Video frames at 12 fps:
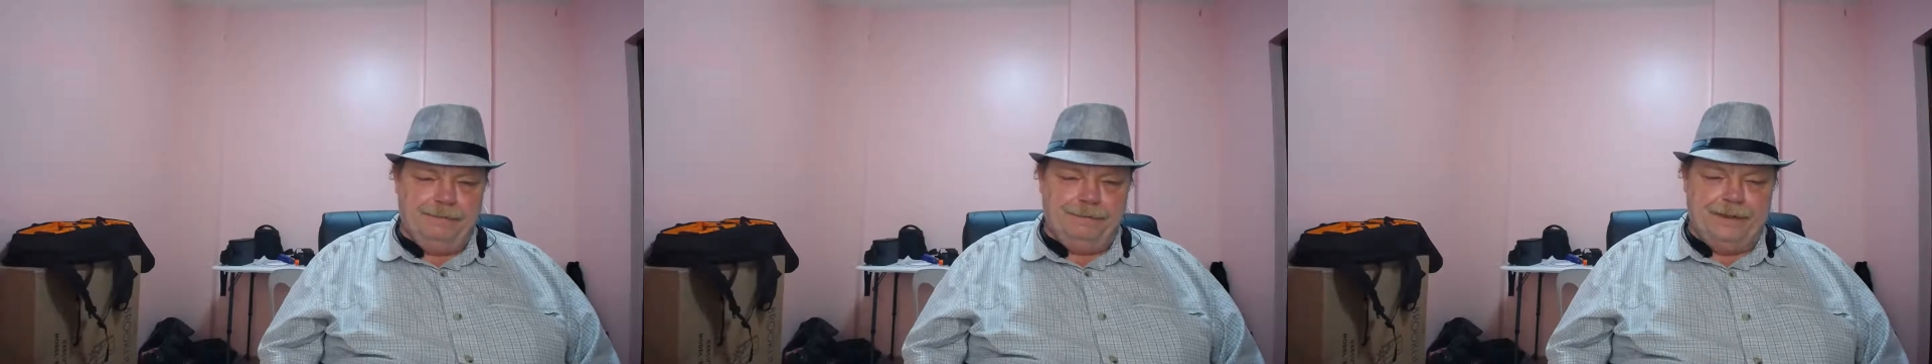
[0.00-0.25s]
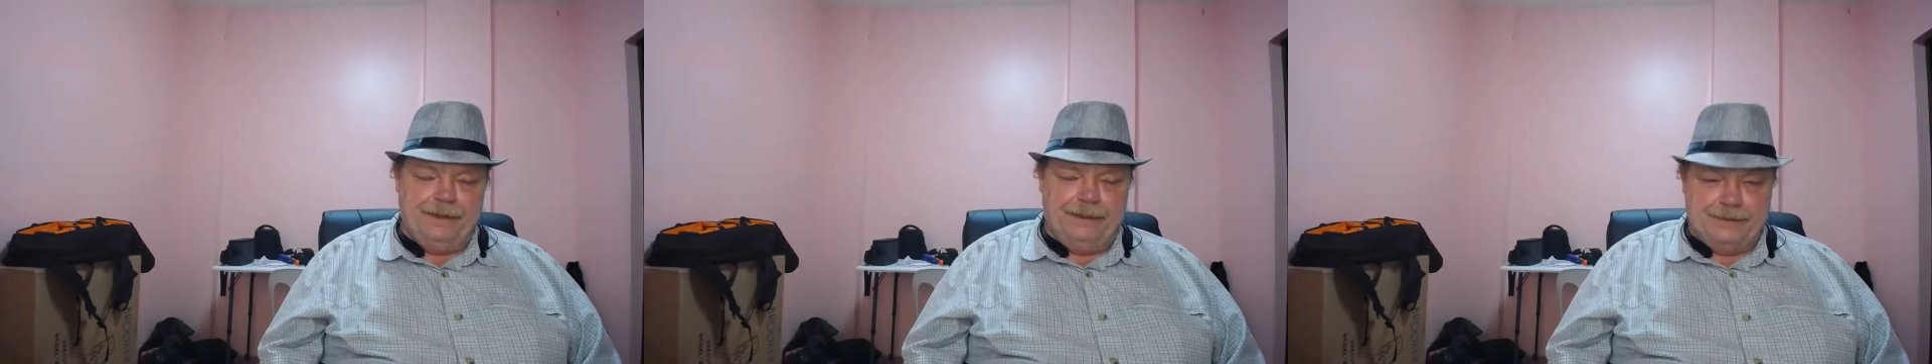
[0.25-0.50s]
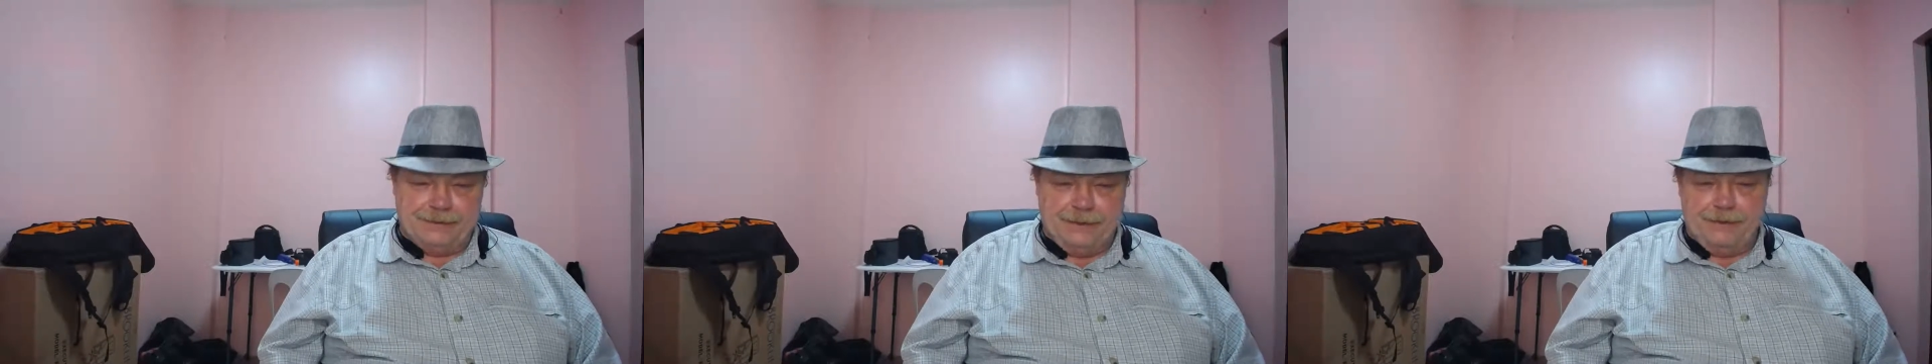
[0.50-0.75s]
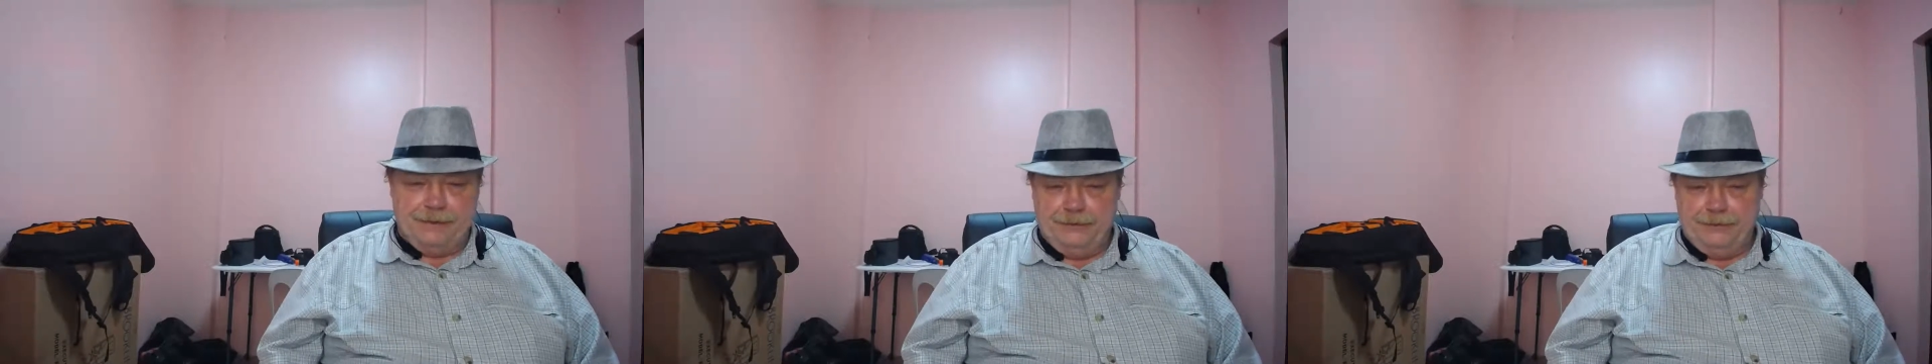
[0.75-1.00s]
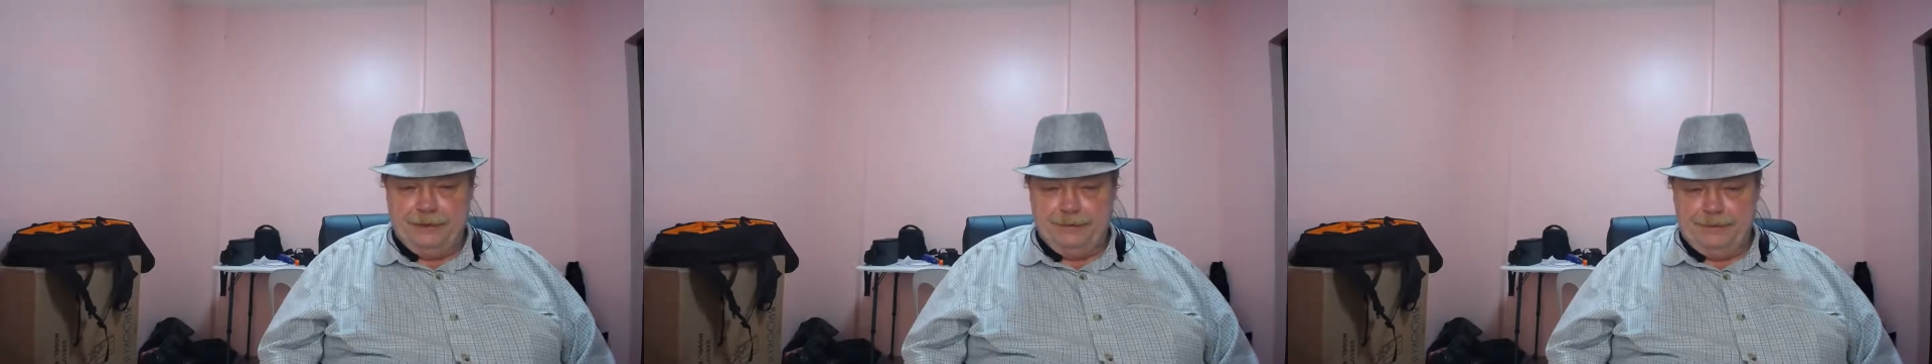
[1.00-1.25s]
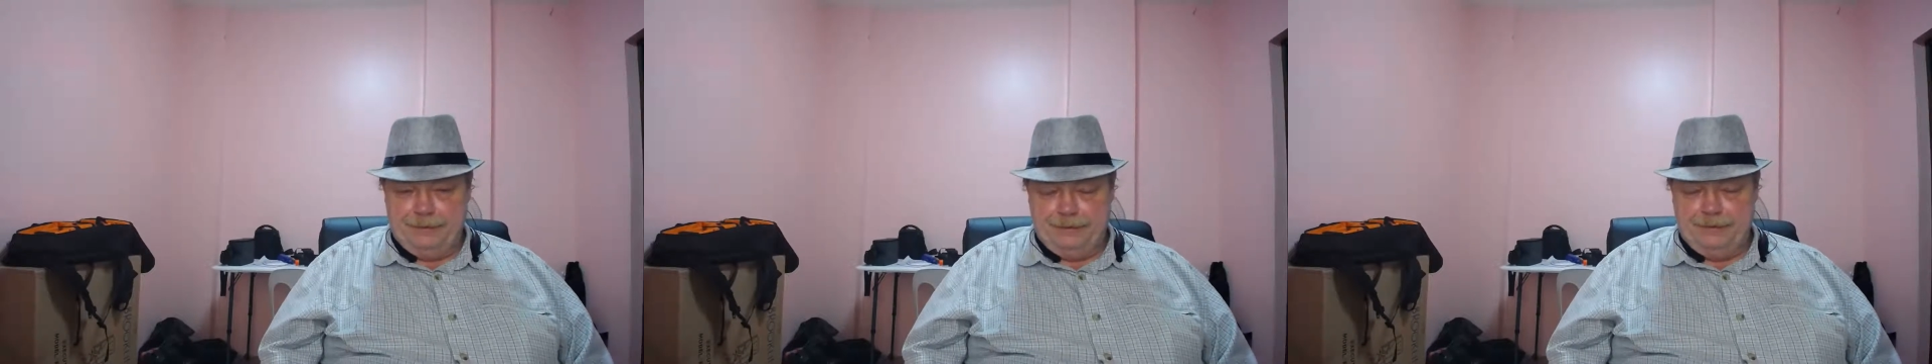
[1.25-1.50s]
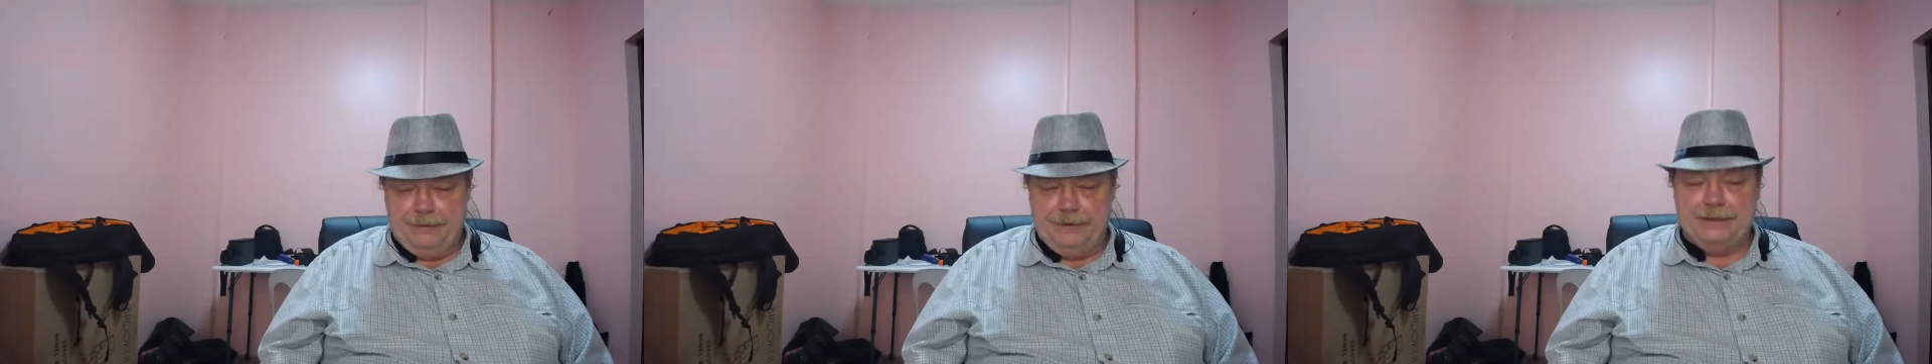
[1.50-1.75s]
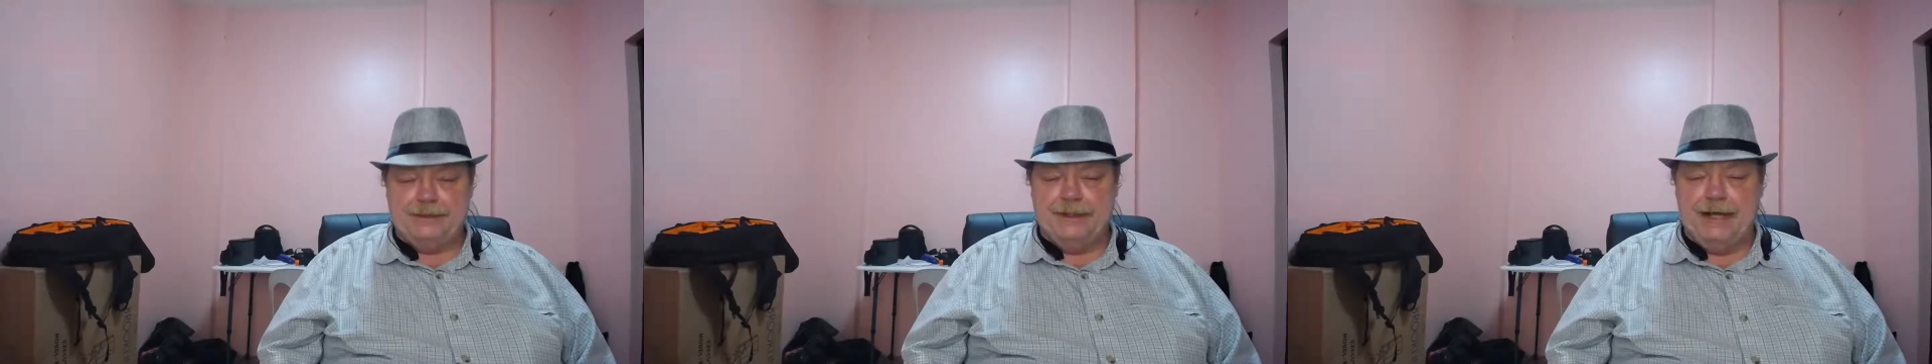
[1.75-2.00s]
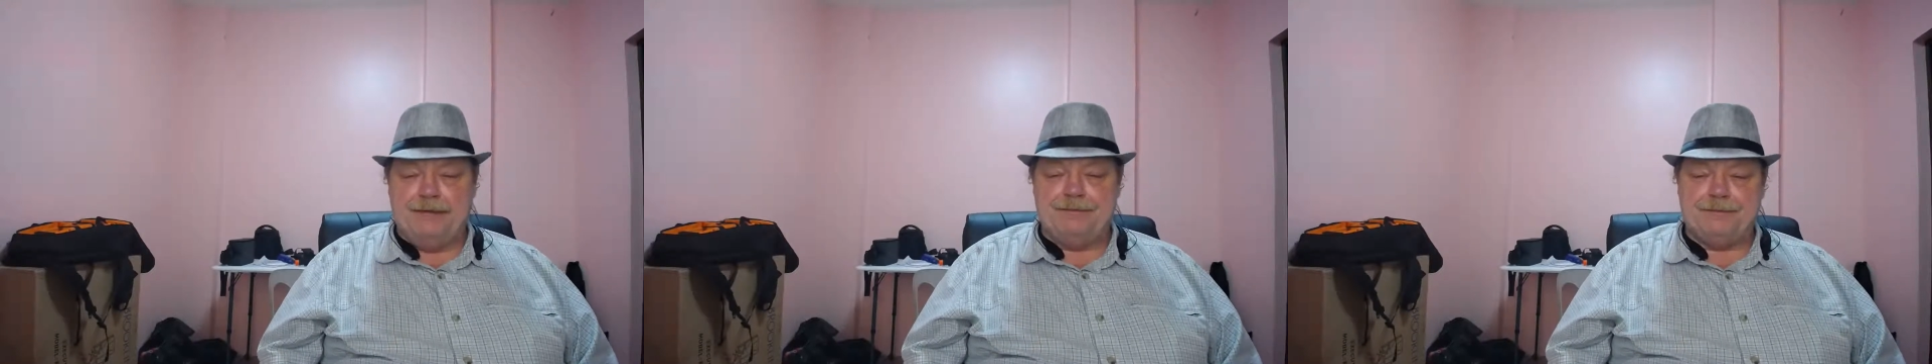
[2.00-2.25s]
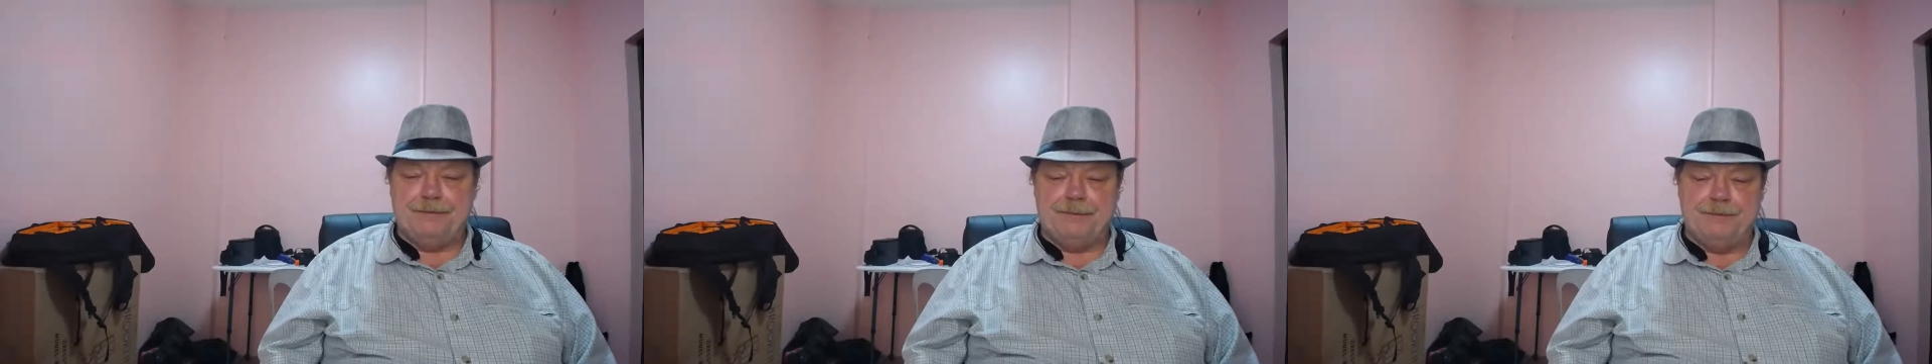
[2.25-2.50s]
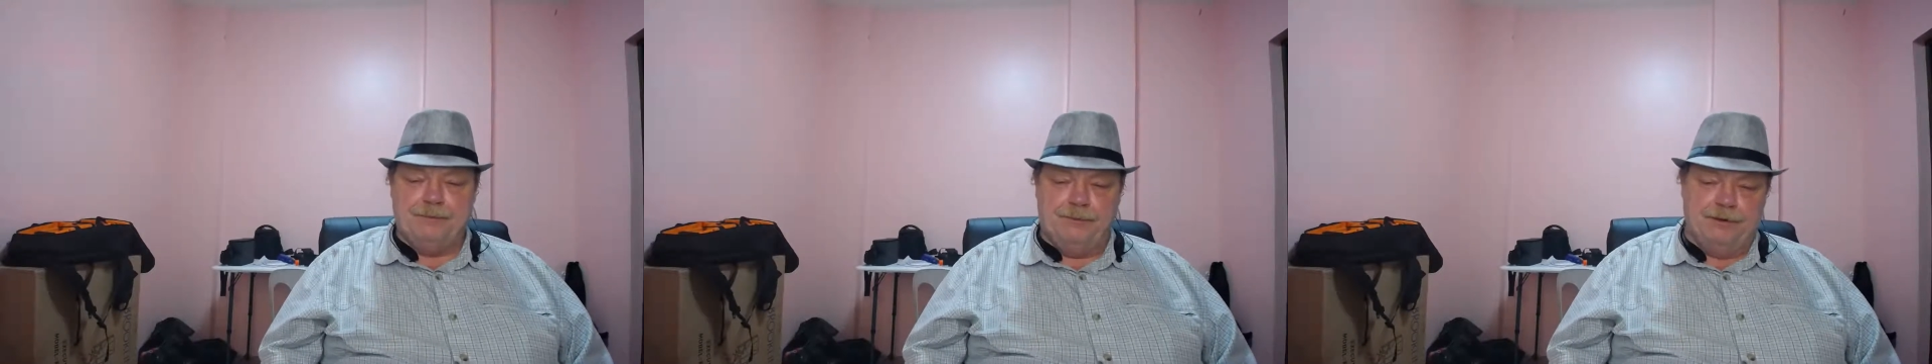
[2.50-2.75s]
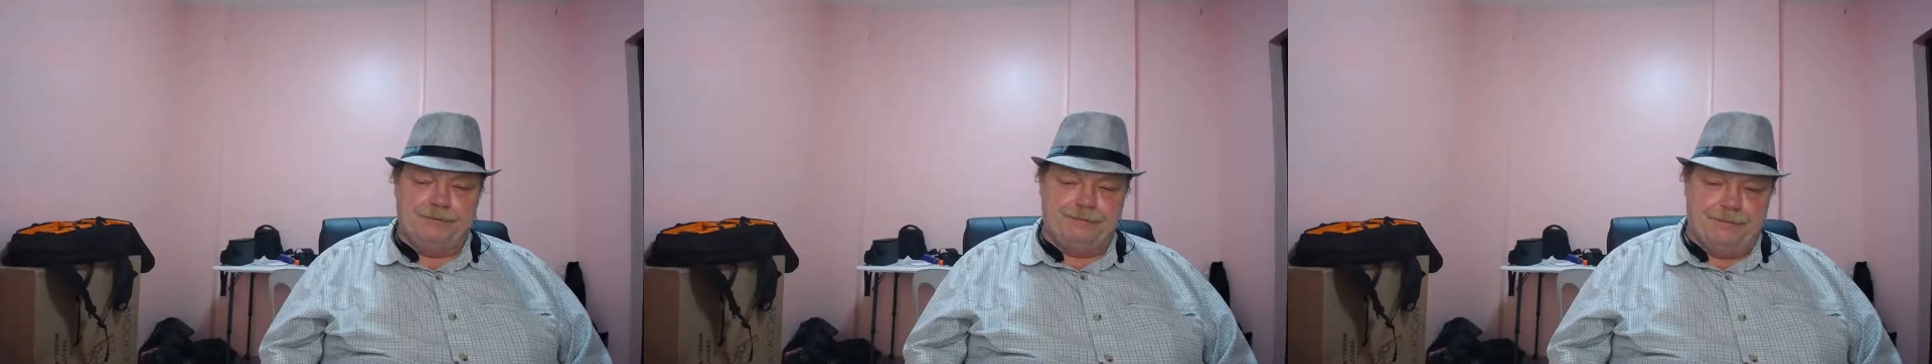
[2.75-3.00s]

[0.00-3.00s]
and start doing these live streams more